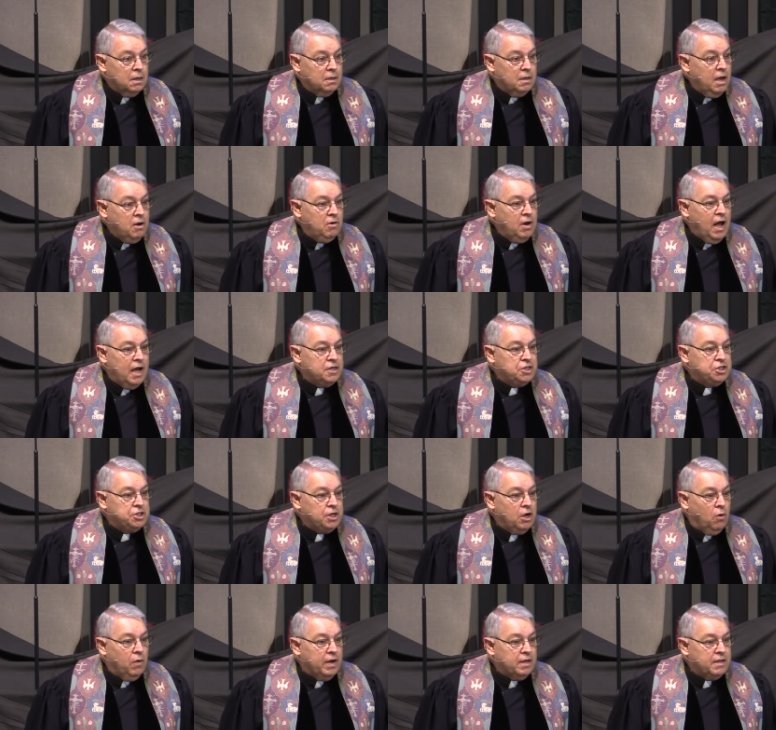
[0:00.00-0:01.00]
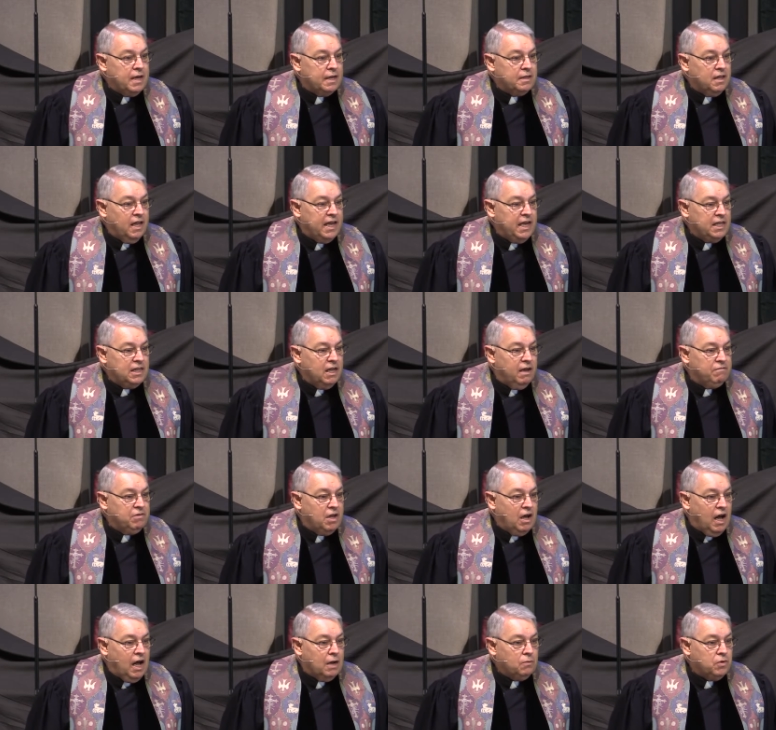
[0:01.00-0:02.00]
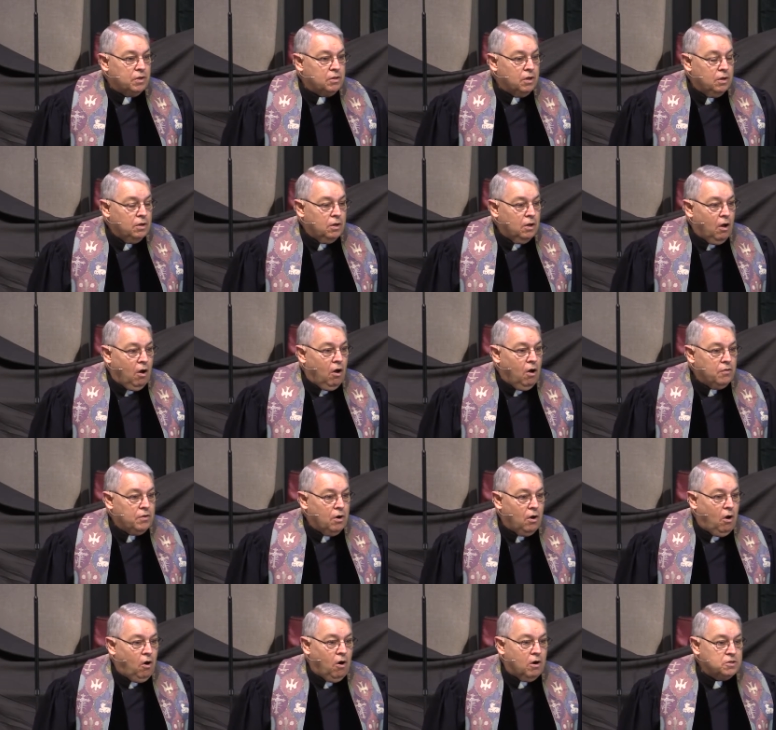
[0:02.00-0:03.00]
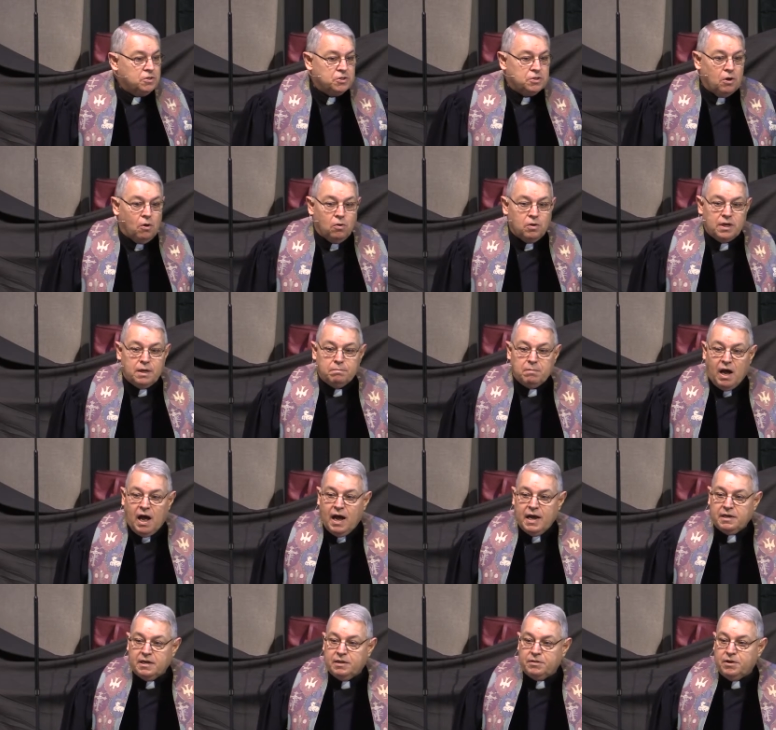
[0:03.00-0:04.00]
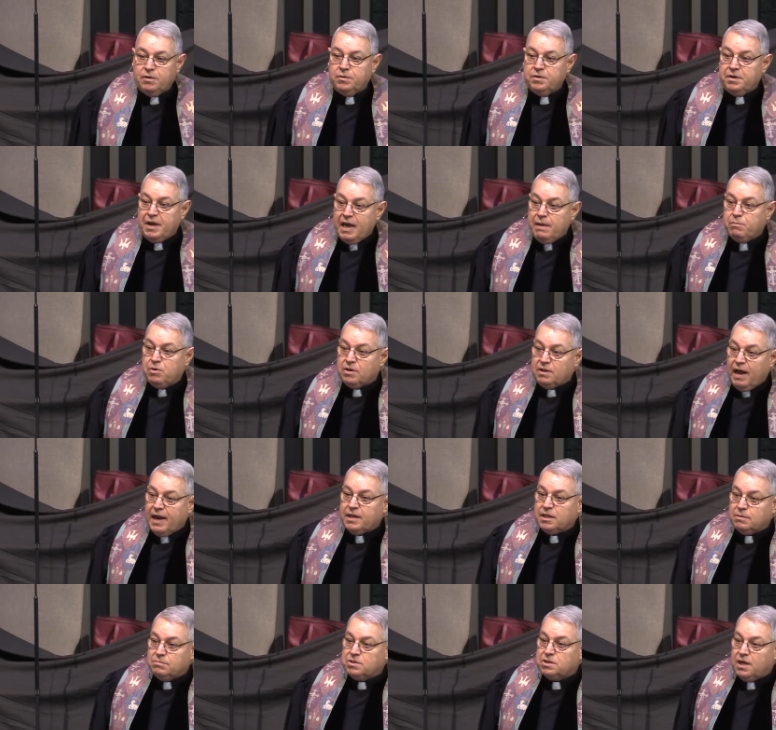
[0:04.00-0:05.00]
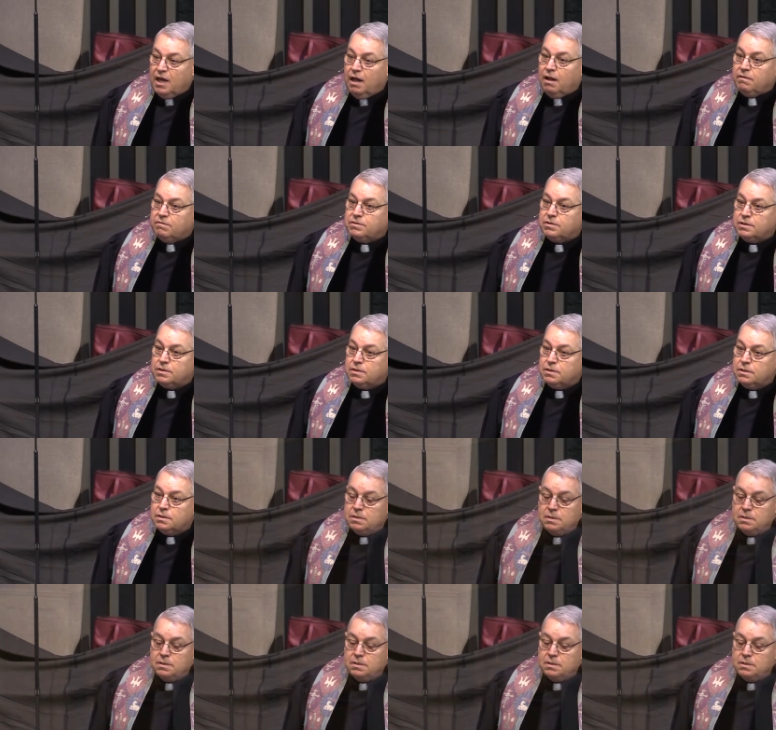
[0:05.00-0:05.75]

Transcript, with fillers: They're not showing that they love God with all their heart, soul, and mind and their neighbor like themselves.